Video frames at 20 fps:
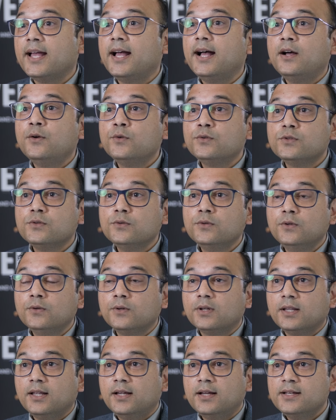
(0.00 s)
how to
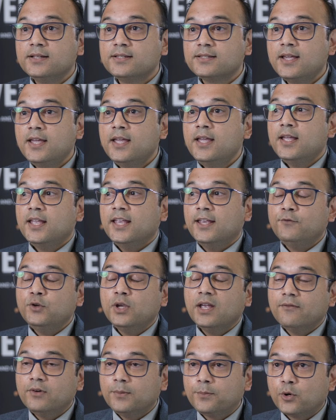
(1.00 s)
utilize if
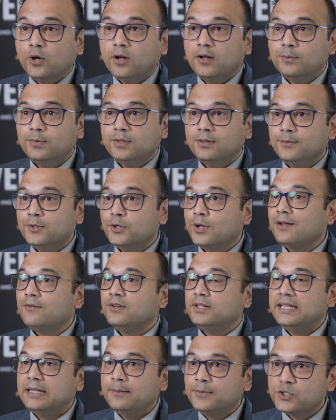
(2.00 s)
you have a problem, you have a
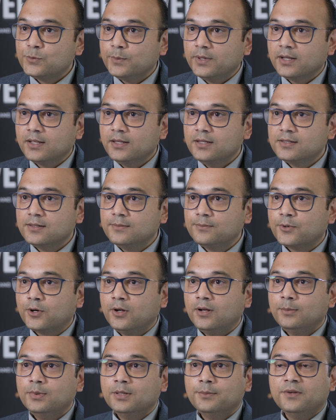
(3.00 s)
damage mechanism
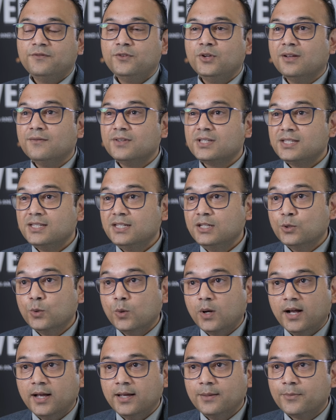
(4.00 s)
problem, if you have a
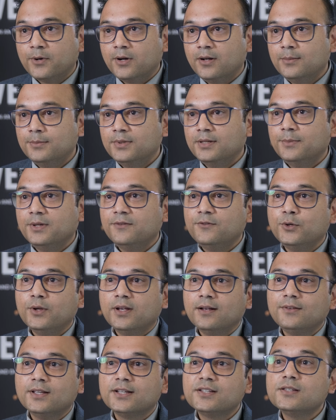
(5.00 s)
CUI problem, if you
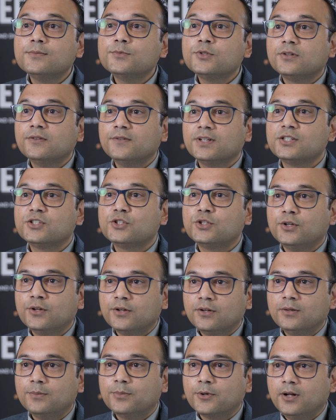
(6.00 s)
have like some sort of
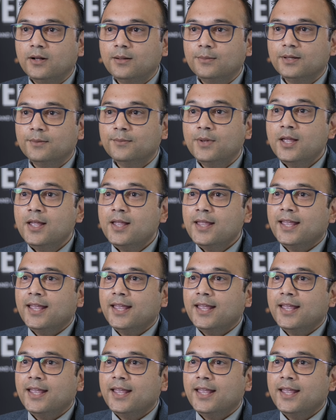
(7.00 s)
external problem,